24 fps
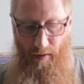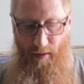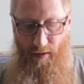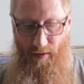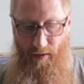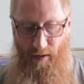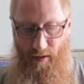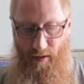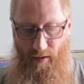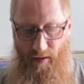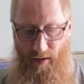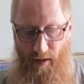
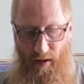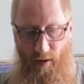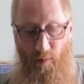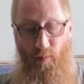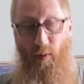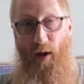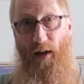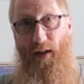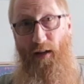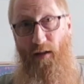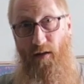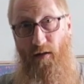This is the
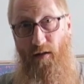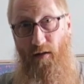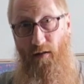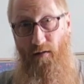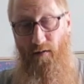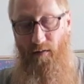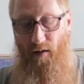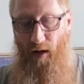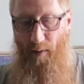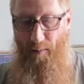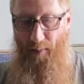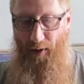regular.
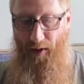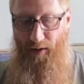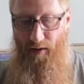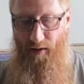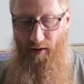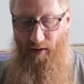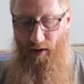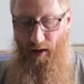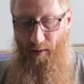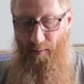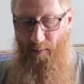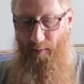I picked
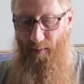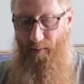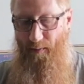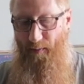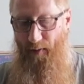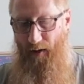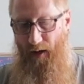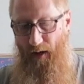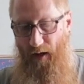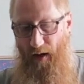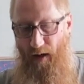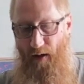this up
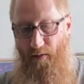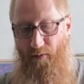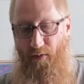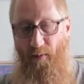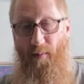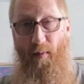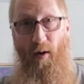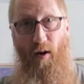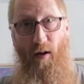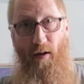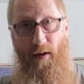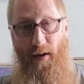
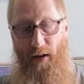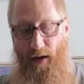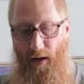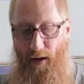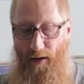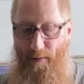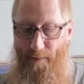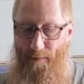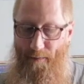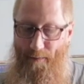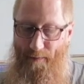from REI.